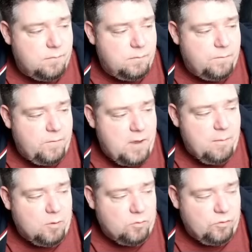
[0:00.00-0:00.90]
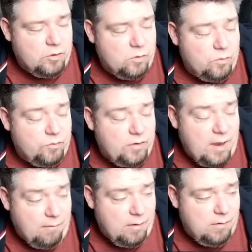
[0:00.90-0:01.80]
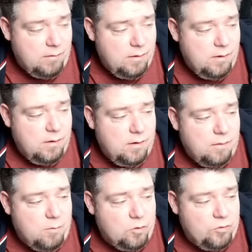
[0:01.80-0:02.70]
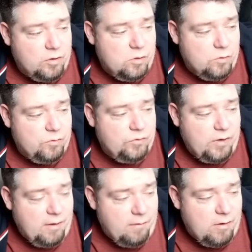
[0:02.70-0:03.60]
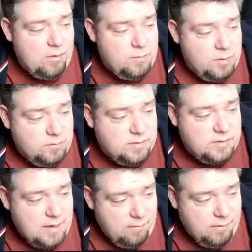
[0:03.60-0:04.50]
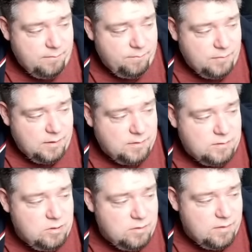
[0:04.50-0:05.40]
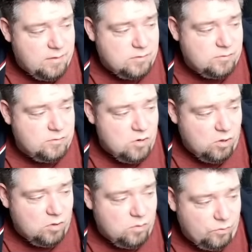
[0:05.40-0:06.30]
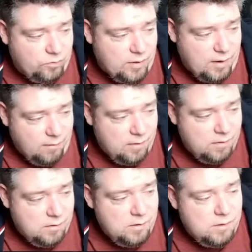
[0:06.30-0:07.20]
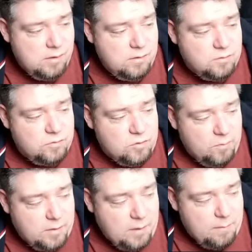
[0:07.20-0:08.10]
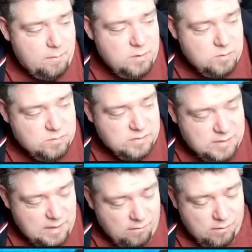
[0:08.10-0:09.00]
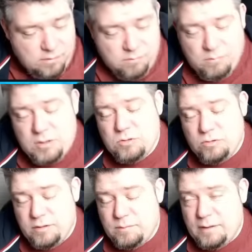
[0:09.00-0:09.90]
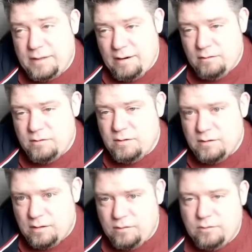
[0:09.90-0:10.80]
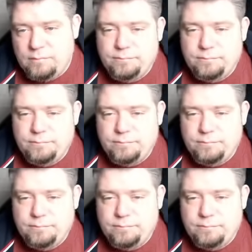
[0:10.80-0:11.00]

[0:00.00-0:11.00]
fear models that cause terror, and models that cause terror are immune to terror. A unit that does not cause terror does not become immune to terror when joined by a character that does.